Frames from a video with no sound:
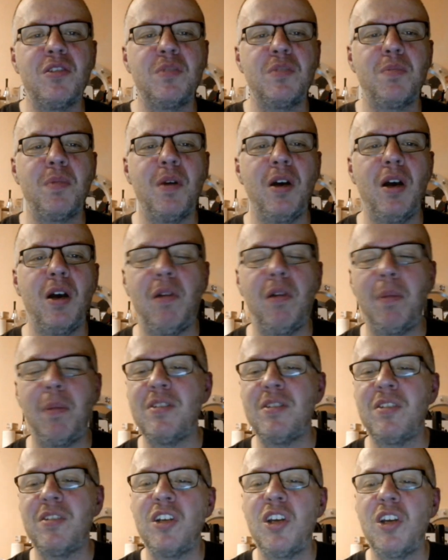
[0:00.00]

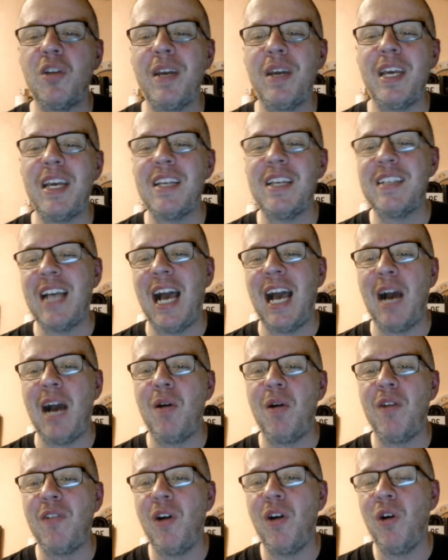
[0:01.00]
Robinson, who is out
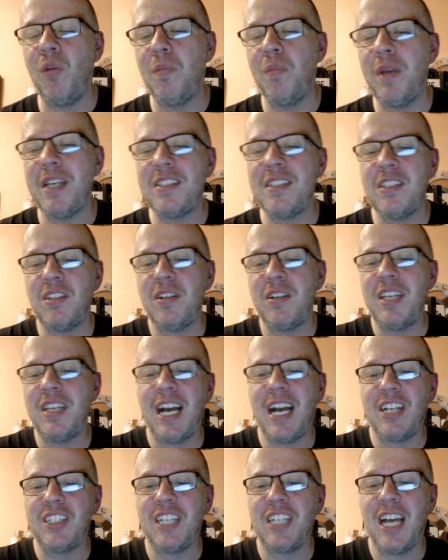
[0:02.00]
of Ole Miss, has only
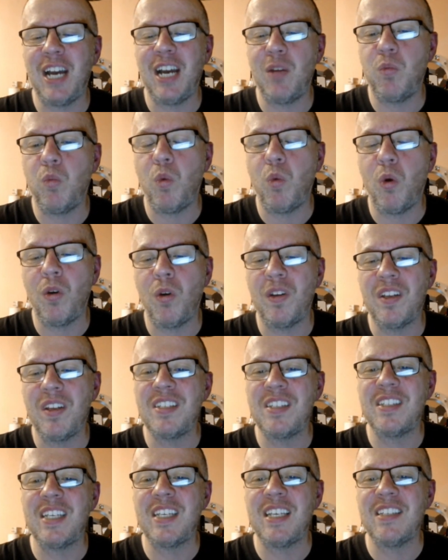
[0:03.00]
actually had 1
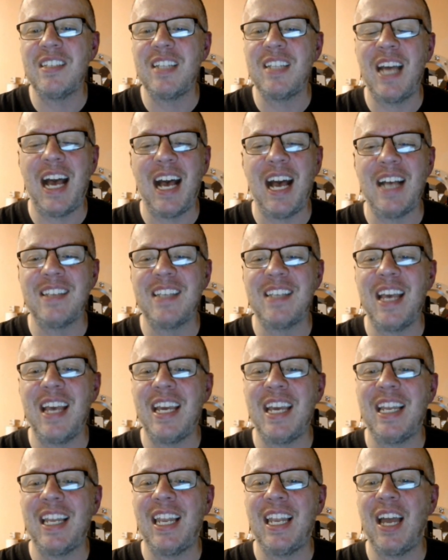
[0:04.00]
season as
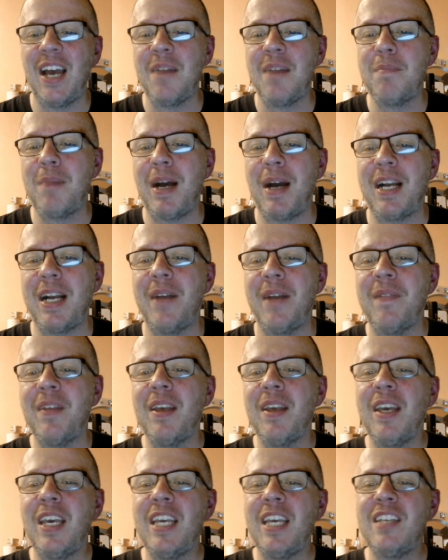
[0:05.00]
a linebacker.
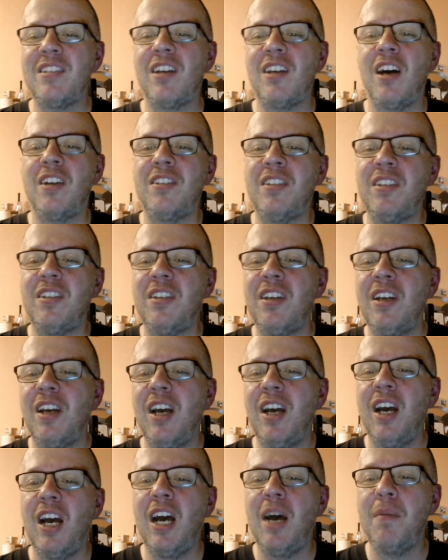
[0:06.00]
He started
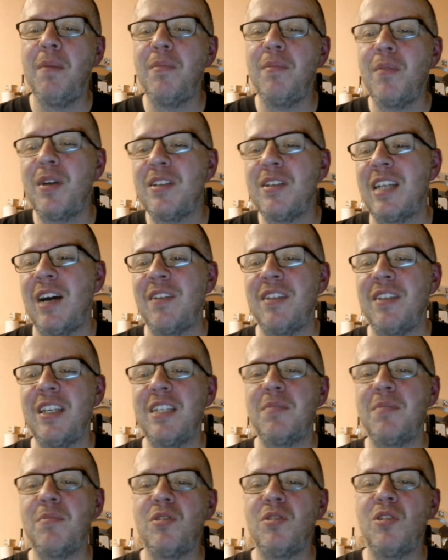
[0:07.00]
at
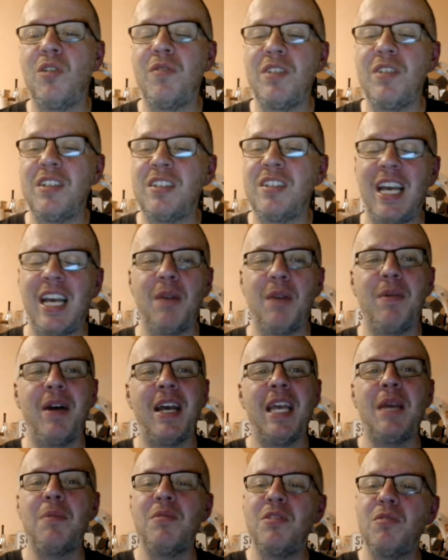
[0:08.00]
Southeast Missouri State, where
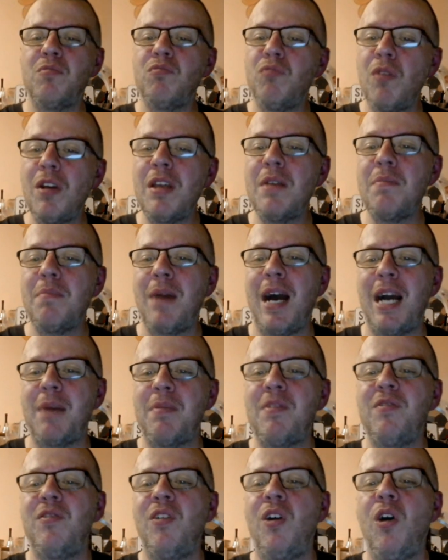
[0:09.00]
he was a running back
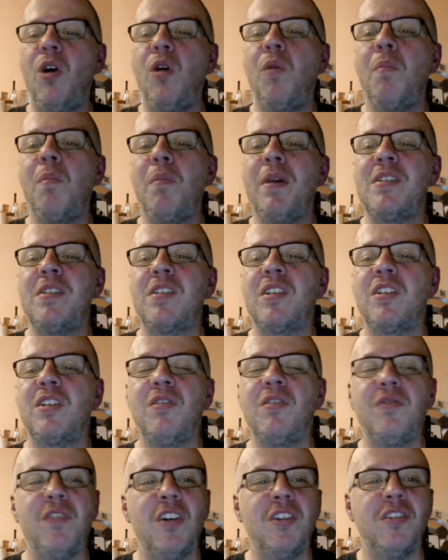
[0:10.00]
before Ole Miss
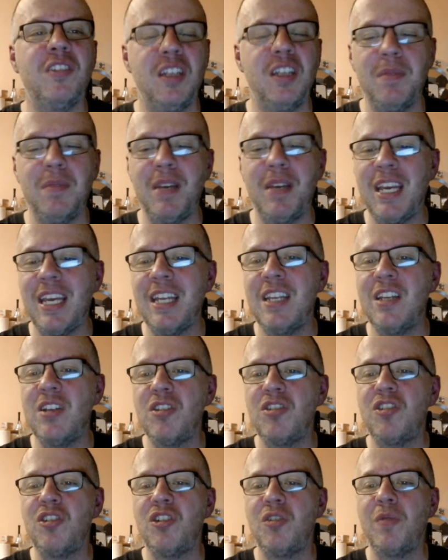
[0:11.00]
converted him
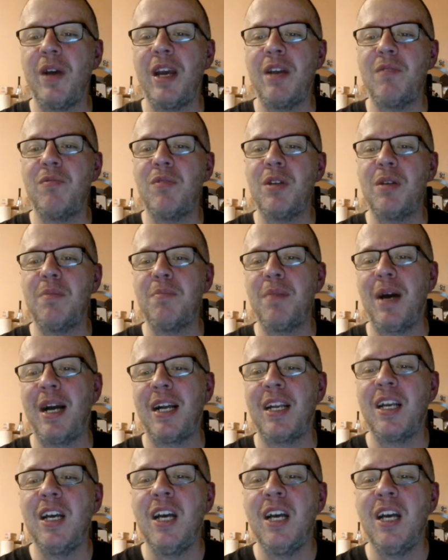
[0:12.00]
into a running back,